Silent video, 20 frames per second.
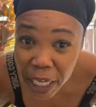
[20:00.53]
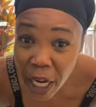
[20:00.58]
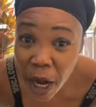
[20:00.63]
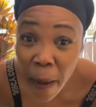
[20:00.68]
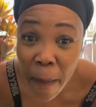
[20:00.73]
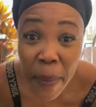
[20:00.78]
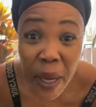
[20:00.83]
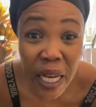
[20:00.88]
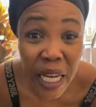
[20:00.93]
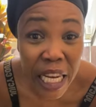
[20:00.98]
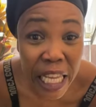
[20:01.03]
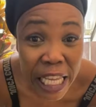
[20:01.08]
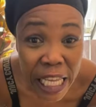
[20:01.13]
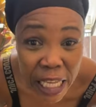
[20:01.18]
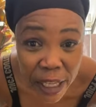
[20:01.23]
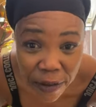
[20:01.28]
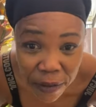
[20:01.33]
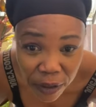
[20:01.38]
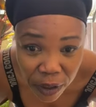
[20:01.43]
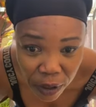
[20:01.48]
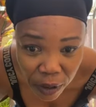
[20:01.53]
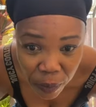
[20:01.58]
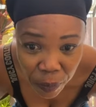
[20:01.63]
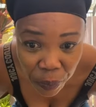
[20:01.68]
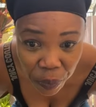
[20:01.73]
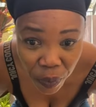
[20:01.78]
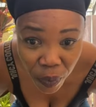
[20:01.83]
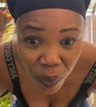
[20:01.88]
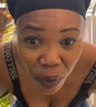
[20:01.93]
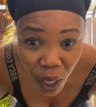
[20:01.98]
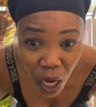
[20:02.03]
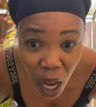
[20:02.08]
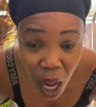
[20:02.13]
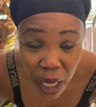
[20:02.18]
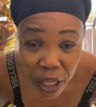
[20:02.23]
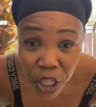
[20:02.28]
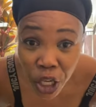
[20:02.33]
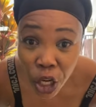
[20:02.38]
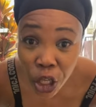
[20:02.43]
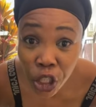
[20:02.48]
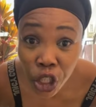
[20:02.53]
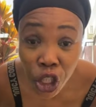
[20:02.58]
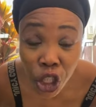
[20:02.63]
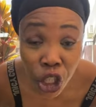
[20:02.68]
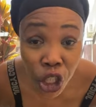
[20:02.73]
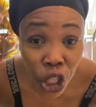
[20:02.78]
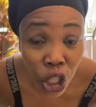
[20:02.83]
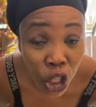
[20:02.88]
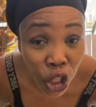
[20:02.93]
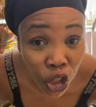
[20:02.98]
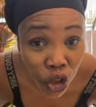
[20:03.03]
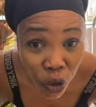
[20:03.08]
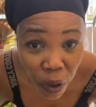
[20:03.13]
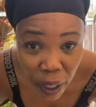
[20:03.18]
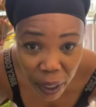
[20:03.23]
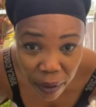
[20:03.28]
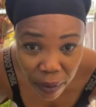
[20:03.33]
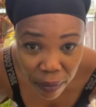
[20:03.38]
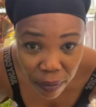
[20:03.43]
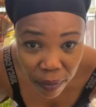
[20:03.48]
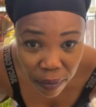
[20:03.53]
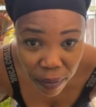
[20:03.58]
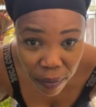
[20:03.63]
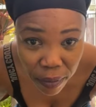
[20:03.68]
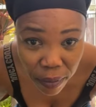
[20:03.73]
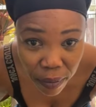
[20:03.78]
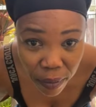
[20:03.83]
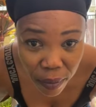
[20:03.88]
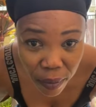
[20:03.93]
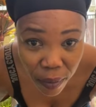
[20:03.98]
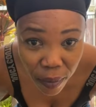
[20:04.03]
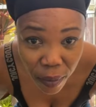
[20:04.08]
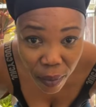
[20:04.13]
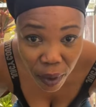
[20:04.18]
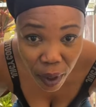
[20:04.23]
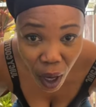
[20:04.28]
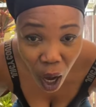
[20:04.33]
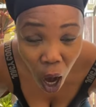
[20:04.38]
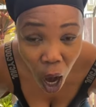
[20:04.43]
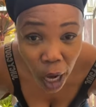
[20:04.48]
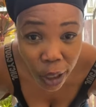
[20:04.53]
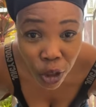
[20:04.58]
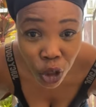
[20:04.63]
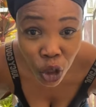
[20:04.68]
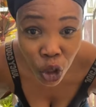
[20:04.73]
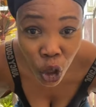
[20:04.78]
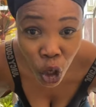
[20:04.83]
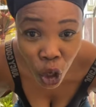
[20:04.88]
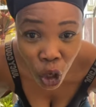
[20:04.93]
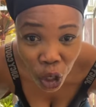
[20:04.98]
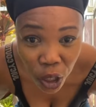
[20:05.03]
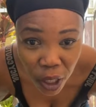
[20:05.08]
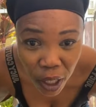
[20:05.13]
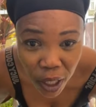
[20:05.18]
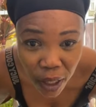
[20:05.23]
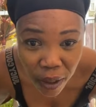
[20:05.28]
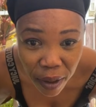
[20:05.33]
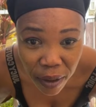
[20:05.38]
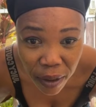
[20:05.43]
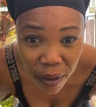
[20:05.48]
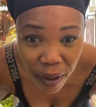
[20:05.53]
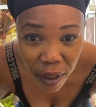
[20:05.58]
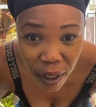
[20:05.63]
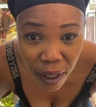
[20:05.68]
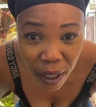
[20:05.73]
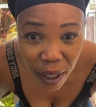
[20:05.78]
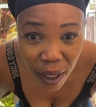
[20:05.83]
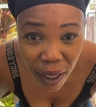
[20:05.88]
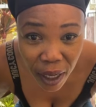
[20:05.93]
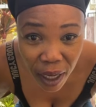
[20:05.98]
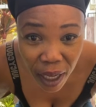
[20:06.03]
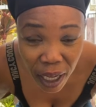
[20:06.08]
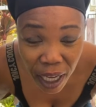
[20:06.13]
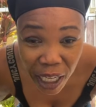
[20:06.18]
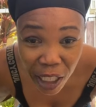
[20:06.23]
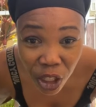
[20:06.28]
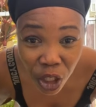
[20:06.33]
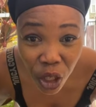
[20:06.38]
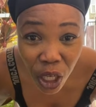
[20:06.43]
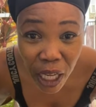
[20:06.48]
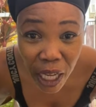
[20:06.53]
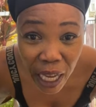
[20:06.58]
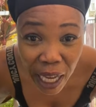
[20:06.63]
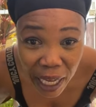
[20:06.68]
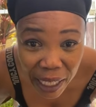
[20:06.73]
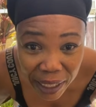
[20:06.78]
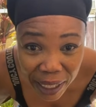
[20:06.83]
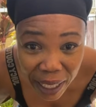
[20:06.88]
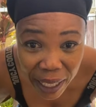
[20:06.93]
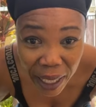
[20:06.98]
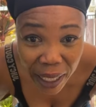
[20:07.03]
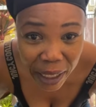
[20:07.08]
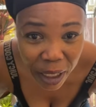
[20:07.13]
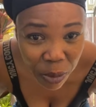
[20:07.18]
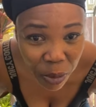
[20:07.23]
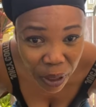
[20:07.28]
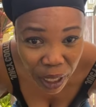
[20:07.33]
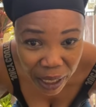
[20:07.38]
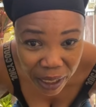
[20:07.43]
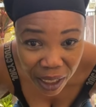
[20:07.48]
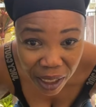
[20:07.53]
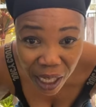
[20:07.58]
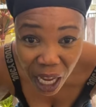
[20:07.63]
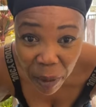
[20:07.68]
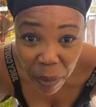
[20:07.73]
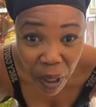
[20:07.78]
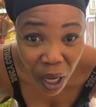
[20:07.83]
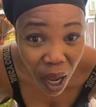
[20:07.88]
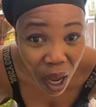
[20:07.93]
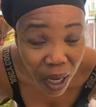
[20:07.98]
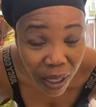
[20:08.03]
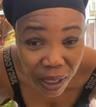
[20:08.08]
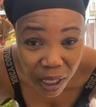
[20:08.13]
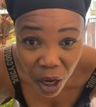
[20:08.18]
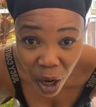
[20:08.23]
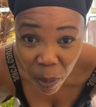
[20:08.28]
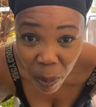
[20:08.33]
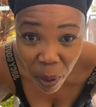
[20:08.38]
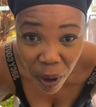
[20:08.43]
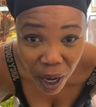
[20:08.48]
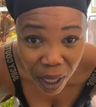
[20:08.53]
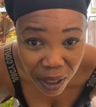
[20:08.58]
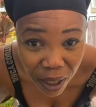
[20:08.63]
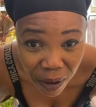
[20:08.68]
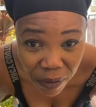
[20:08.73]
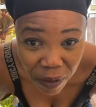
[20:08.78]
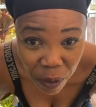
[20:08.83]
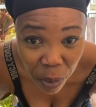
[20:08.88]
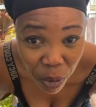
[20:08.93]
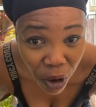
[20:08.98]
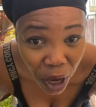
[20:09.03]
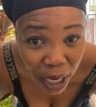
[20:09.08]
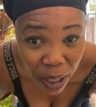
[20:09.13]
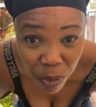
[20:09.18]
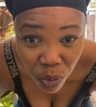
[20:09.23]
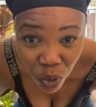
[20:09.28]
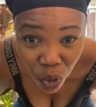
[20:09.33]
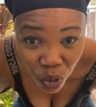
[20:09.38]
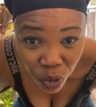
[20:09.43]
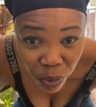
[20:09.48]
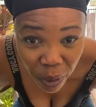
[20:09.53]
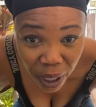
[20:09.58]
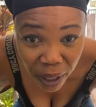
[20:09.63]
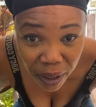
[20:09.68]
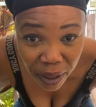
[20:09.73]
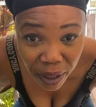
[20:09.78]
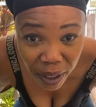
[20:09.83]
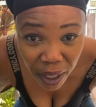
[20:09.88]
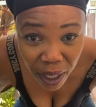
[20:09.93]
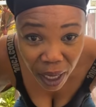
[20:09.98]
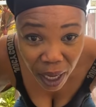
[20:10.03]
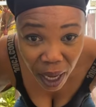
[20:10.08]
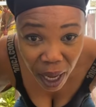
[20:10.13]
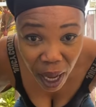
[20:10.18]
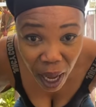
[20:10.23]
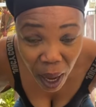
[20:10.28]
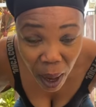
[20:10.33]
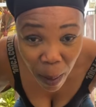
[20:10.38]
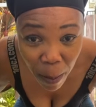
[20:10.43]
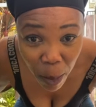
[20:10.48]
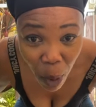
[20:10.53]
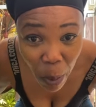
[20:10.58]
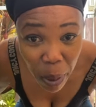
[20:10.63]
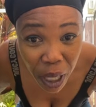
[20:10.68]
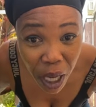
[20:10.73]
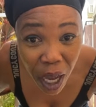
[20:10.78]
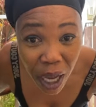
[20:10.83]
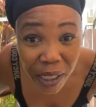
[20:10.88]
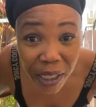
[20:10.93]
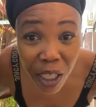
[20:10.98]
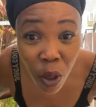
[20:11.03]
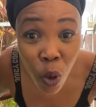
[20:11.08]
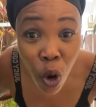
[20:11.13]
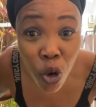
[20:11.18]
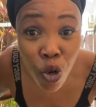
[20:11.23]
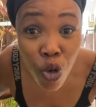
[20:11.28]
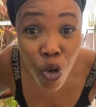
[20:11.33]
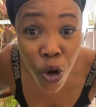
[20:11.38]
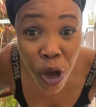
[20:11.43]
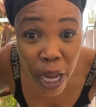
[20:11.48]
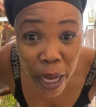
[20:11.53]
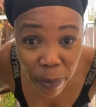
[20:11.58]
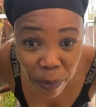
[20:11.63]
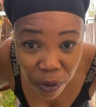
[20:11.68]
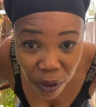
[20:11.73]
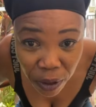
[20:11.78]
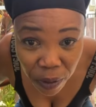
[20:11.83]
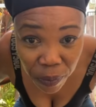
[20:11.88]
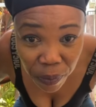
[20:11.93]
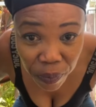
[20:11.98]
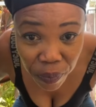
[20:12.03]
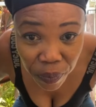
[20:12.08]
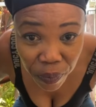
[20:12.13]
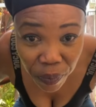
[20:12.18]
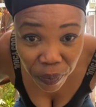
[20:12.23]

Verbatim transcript: Their beliefs, their children are turning into gays and lesbians, not because they are part of the pride movement, but because they were raped